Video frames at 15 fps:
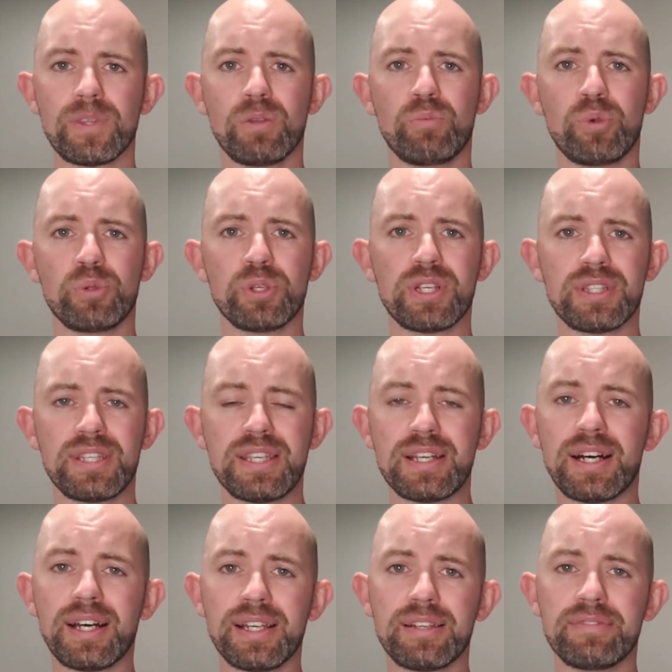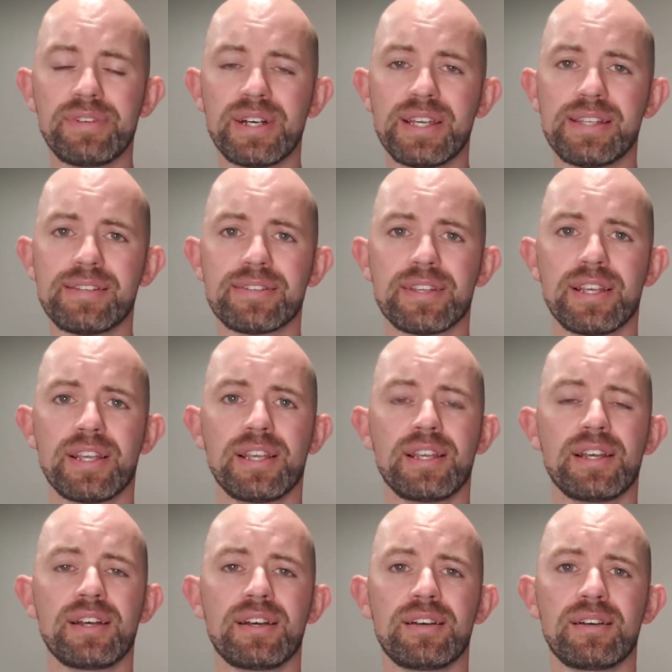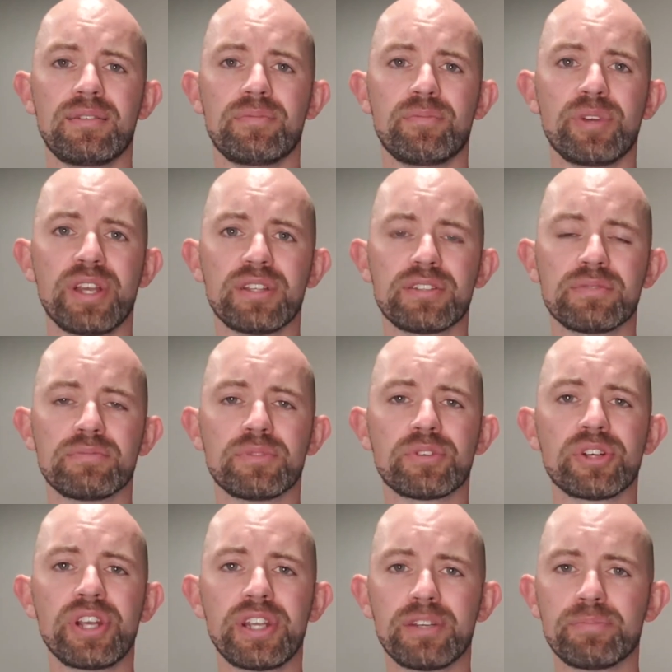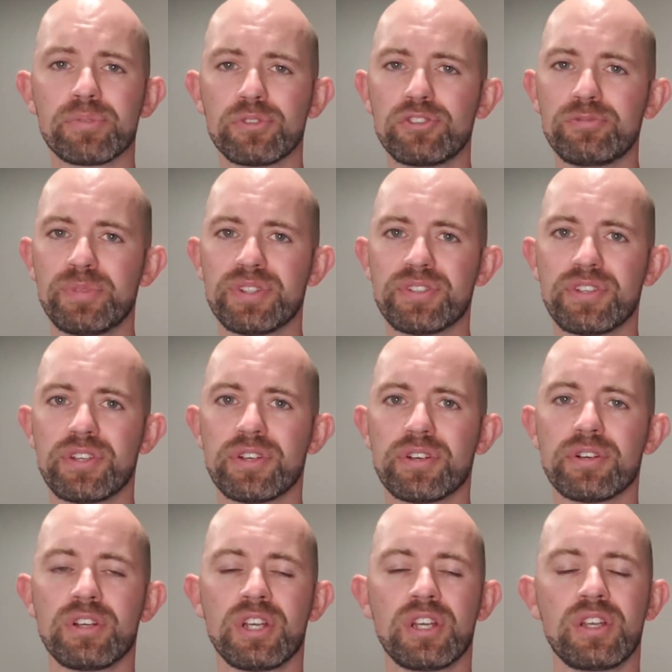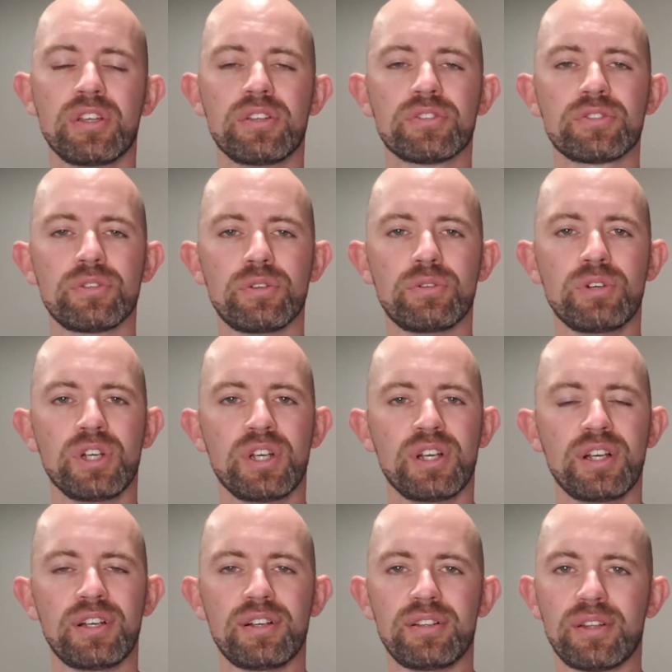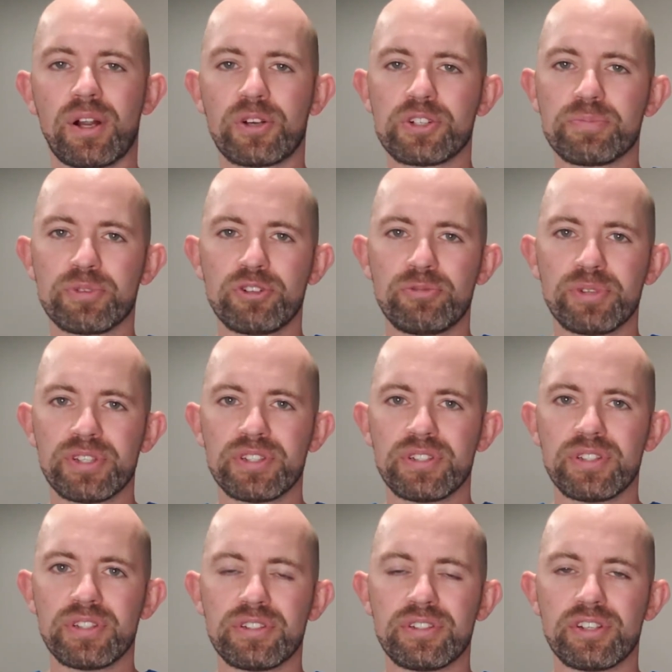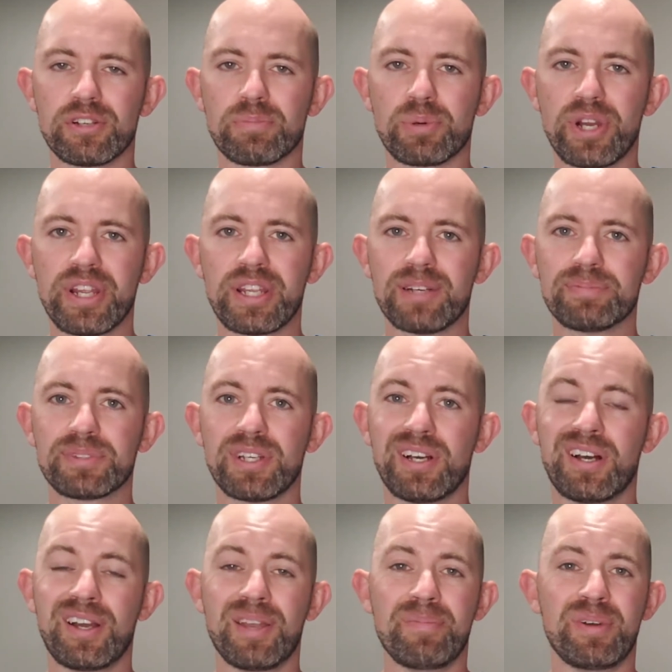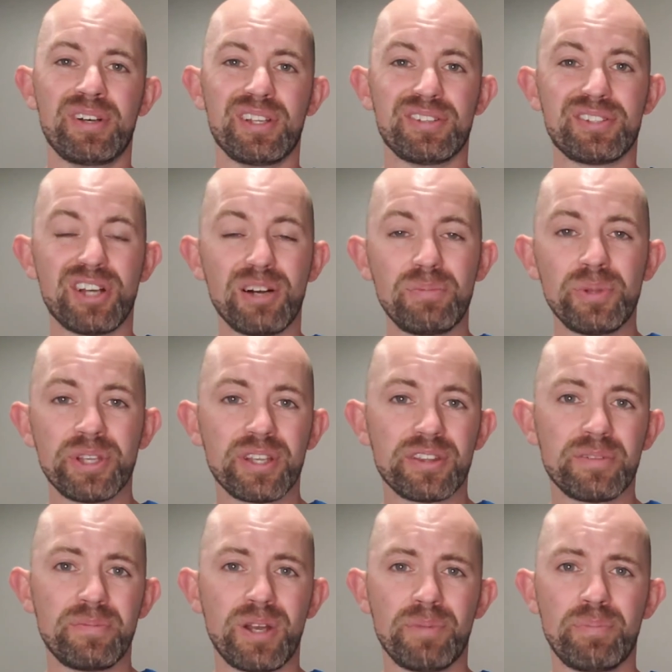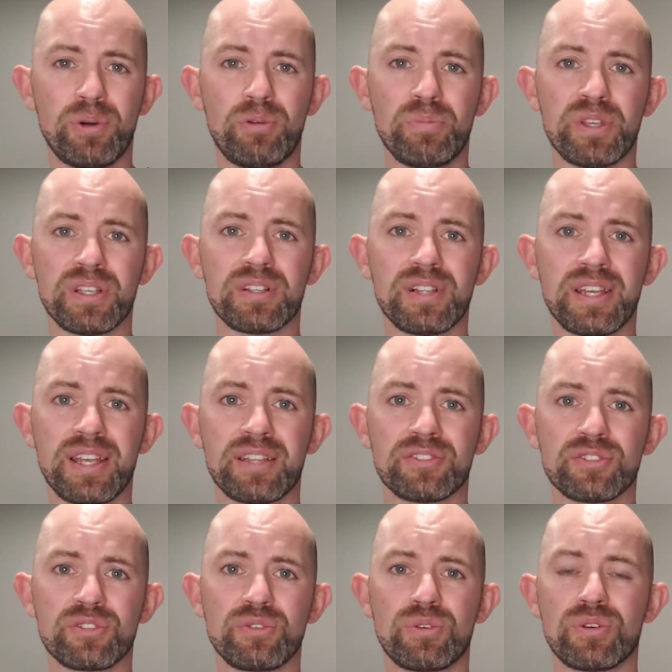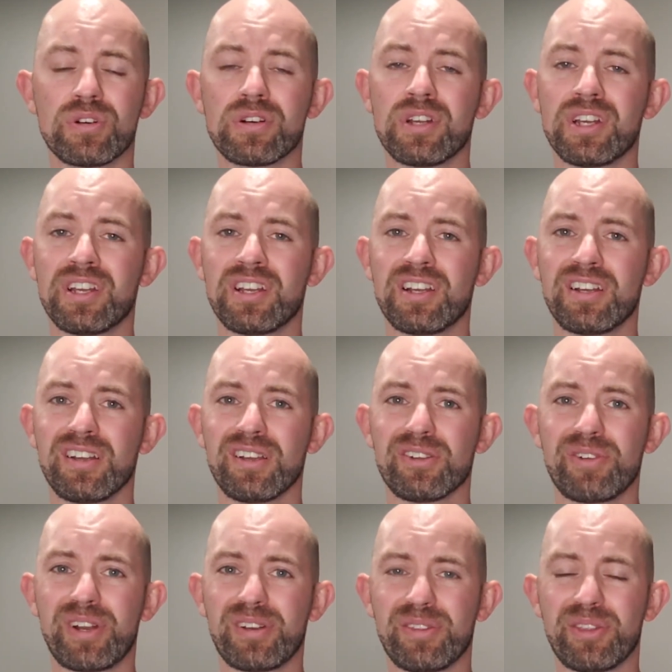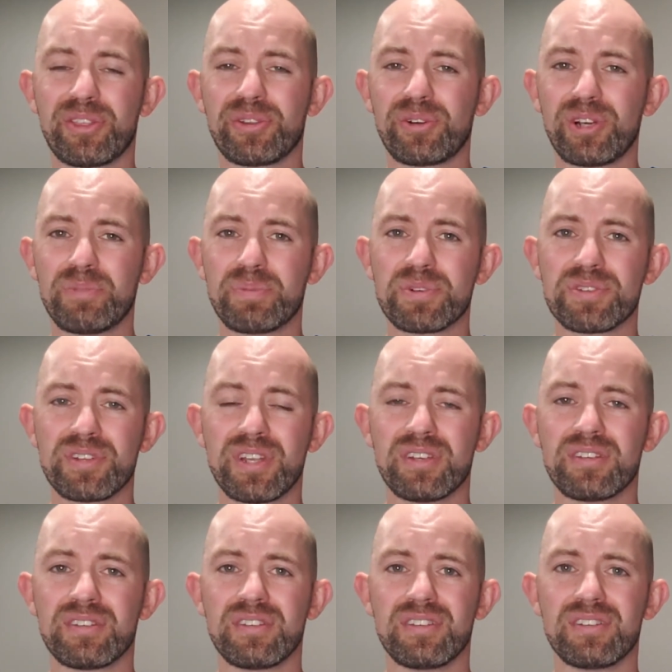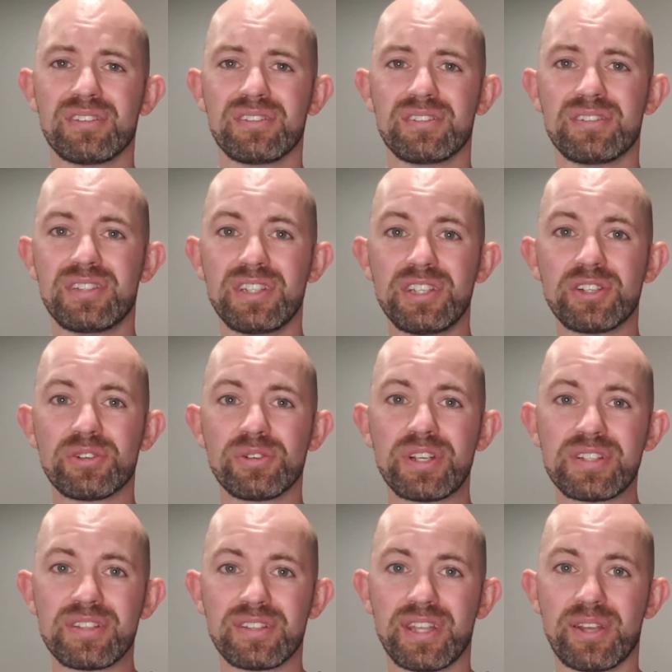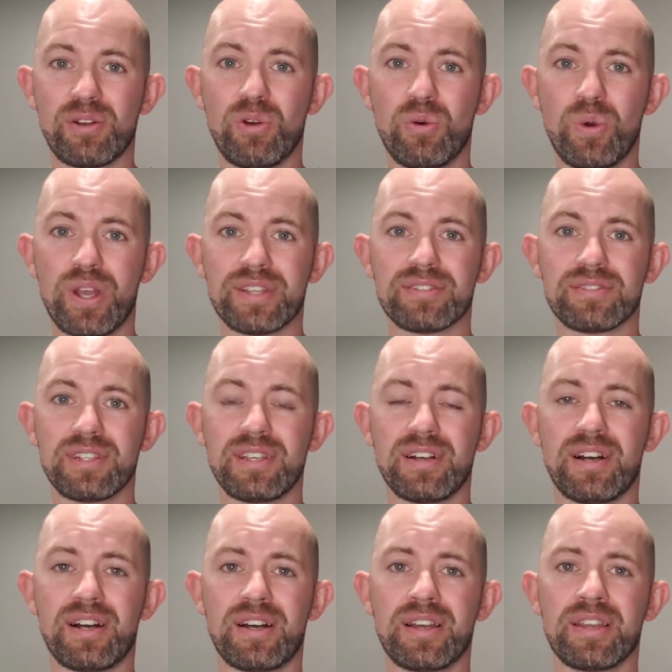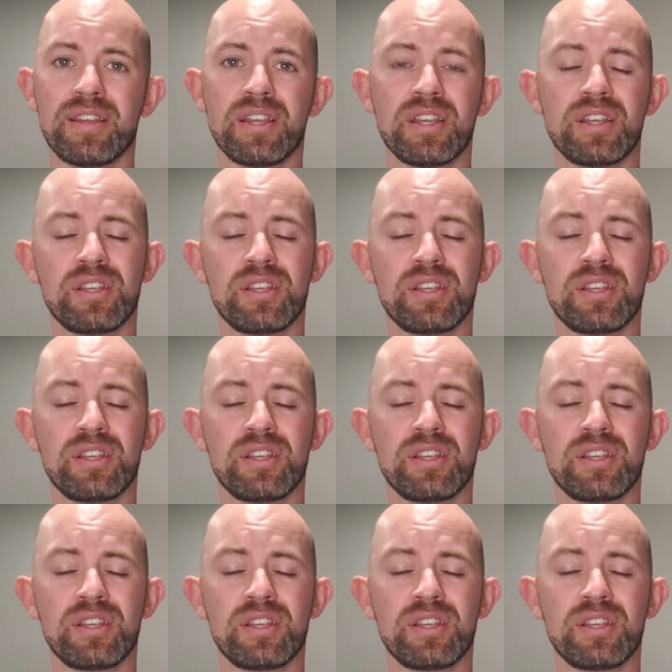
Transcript: When we look at the eye device, we had some great improvements here. So a large improvement tear breakup time, a doubling of the meibomian gland score, greater than 30% decrease in that OSDI.